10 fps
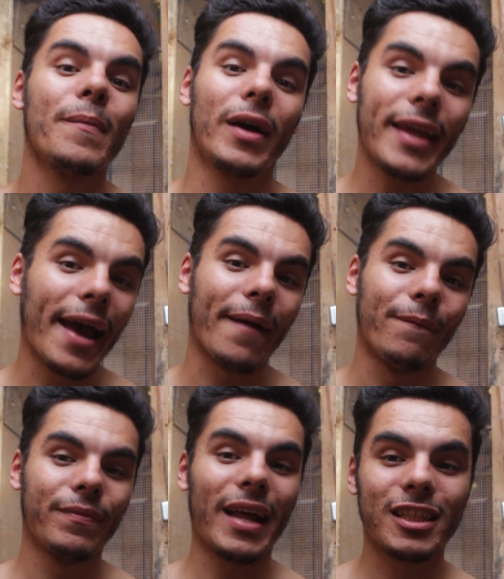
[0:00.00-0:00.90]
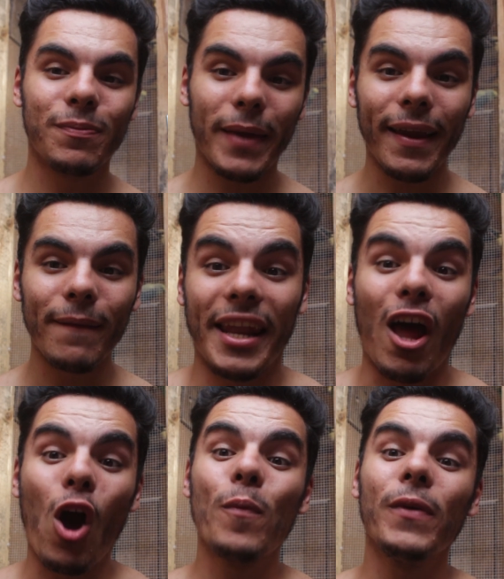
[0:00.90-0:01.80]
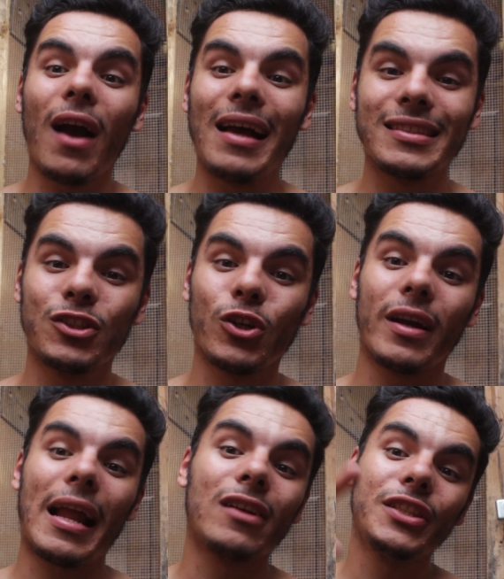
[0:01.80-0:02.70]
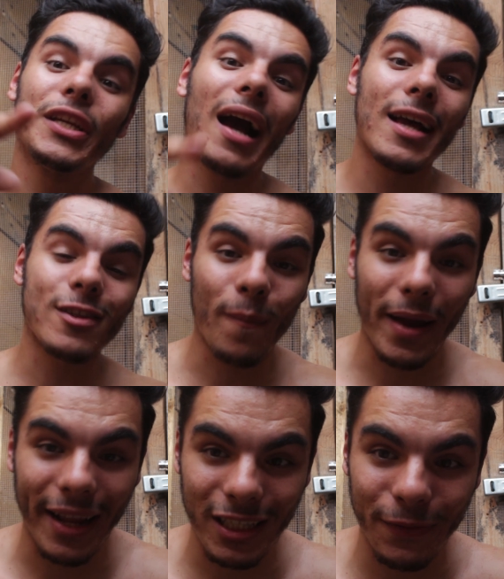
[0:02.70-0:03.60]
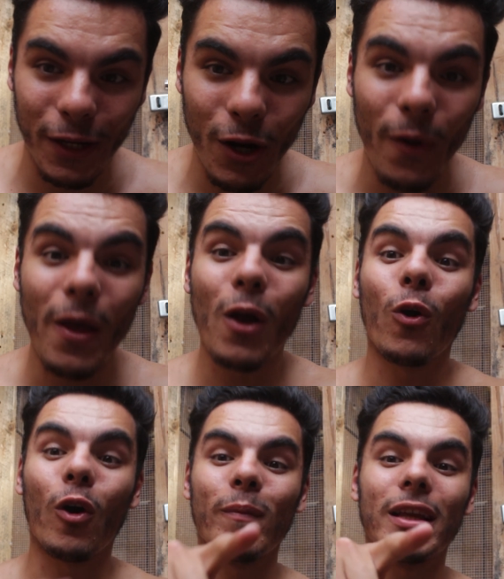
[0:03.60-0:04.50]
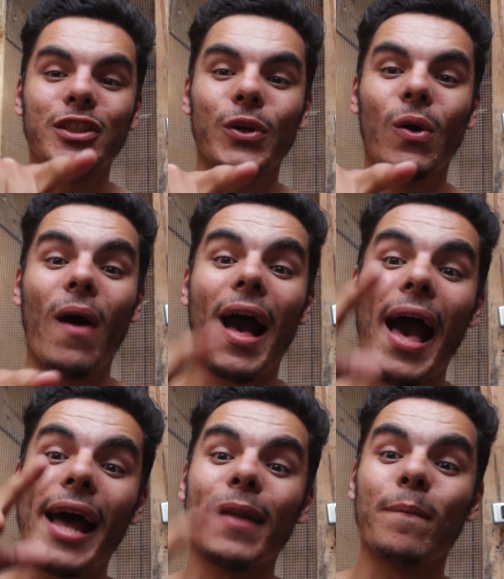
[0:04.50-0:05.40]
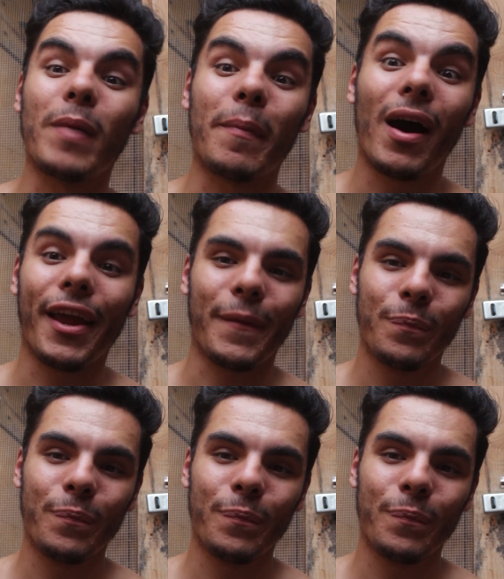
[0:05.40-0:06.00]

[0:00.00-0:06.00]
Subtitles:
But yeah, that's me, and I hope you guys enjoyed. I'll see you guys on my next video. God bless you all, and bye bye.